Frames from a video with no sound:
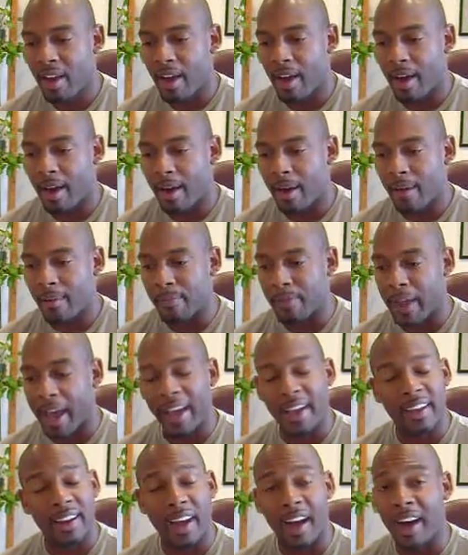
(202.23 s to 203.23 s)

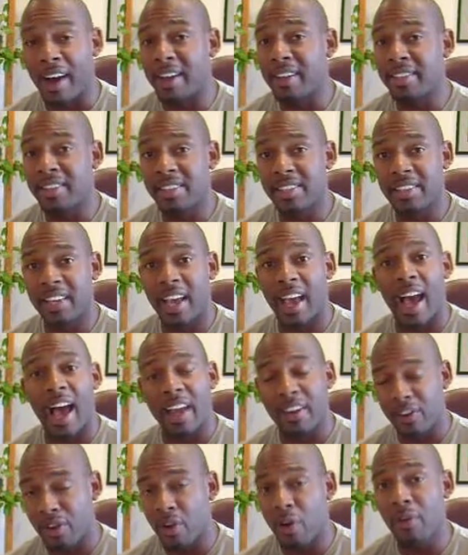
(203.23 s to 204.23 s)
I can honestly say
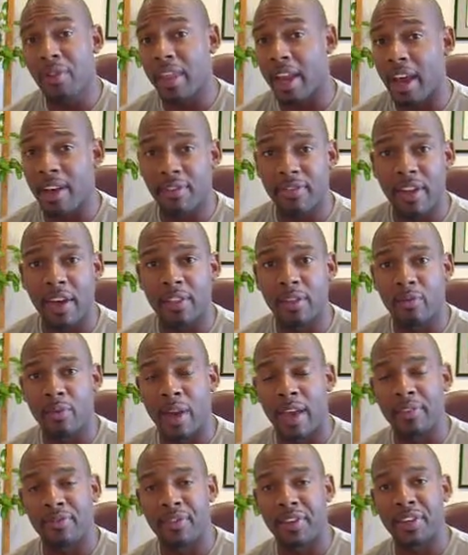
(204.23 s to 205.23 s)
I know that I found the
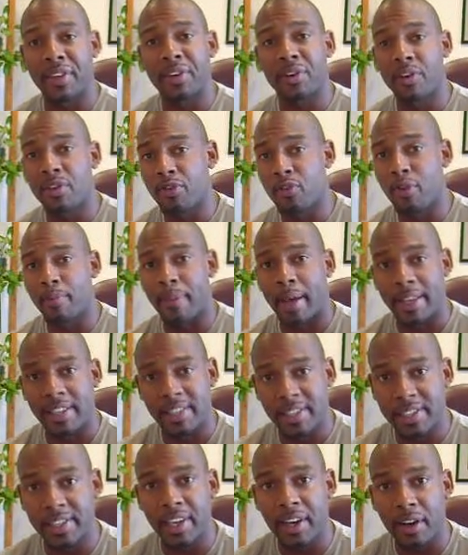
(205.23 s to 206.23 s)
right vehicle for
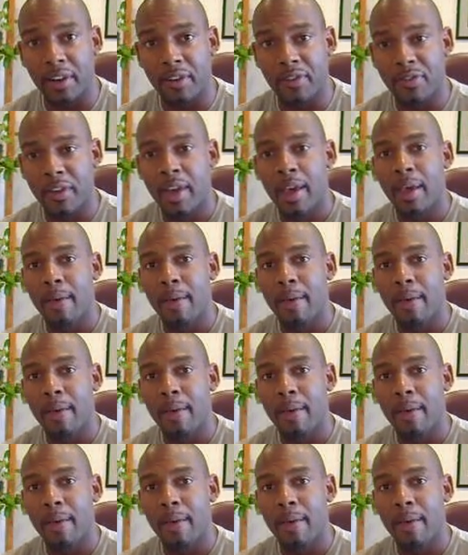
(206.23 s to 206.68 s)
myself.